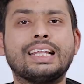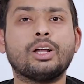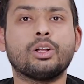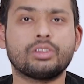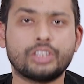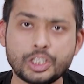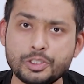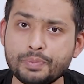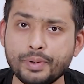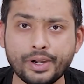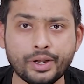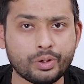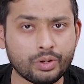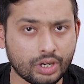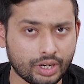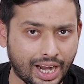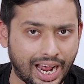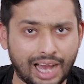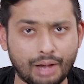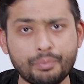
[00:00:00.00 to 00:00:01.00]
Now this
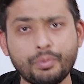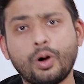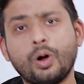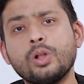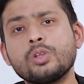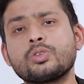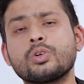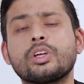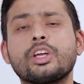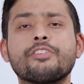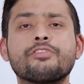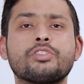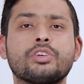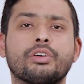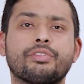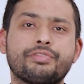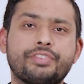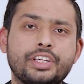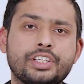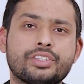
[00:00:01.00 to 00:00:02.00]
particular app also gives
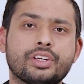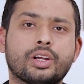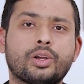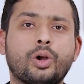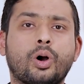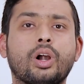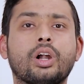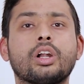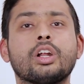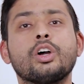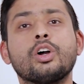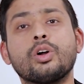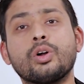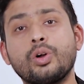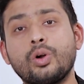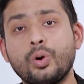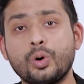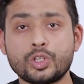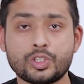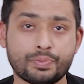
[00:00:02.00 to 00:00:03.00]
you a feature called
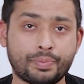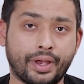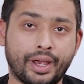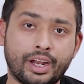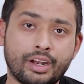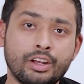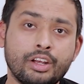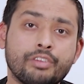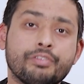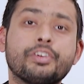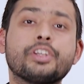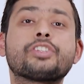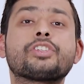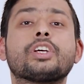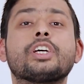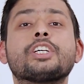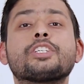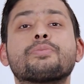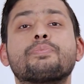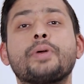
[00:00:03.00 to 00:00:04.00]
GhostBear,
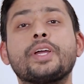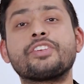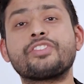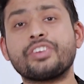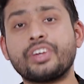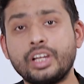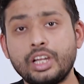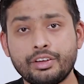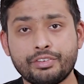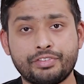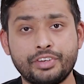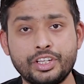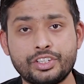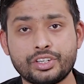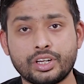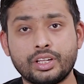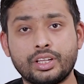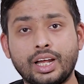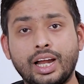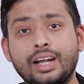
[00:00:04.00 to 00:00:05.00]
which is basically a
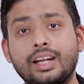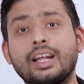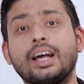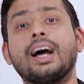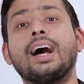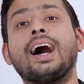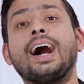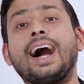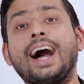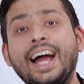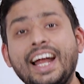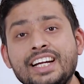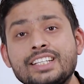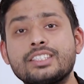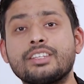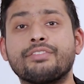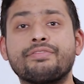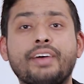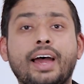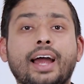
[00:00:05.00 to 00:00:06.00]
feature that
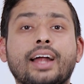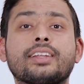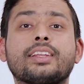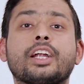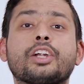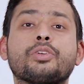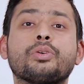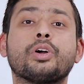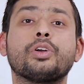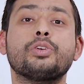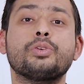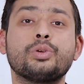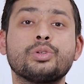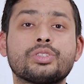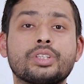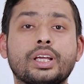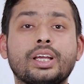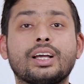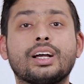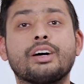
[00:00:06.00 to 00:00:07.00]
hides the fact that you are
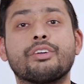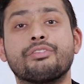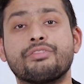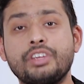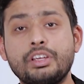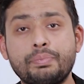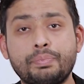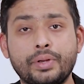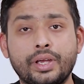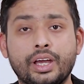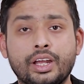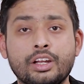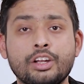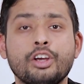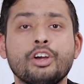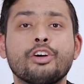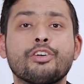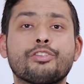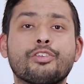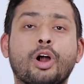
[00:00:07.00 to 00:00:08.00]
using a
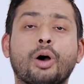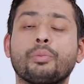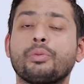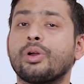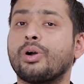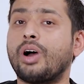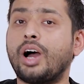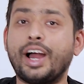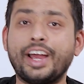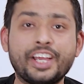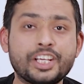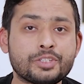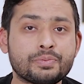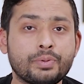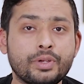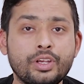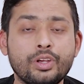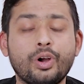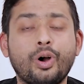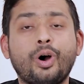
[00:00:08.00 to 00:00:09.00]
VPN from your
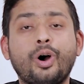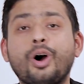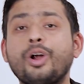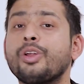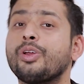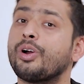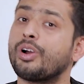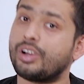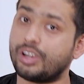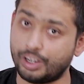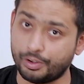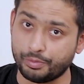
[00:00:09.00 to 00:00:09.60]
ISP or your